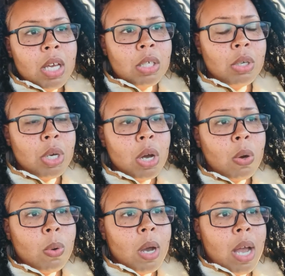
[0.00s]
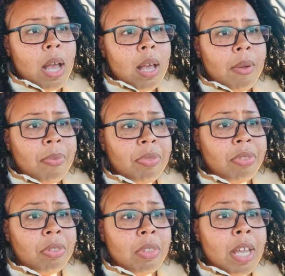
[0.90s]
you know,
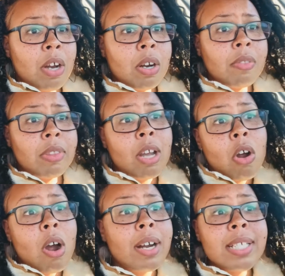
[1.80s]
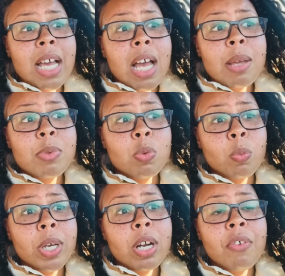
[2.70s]
there are times
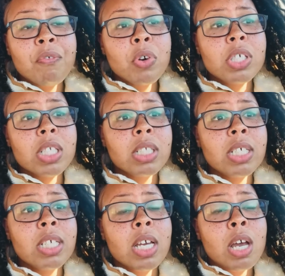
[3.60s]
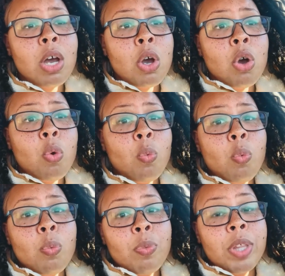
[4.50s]
when, unfortunately,
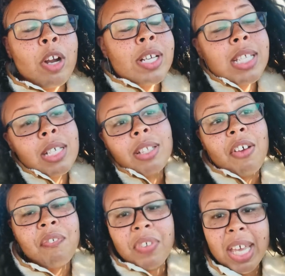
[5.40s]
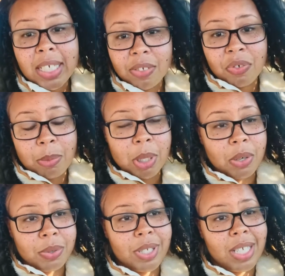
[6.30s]
there are still effects from
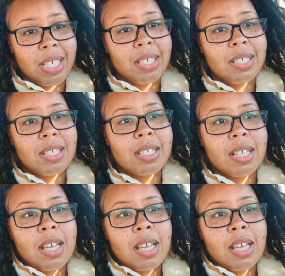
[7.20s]
those things.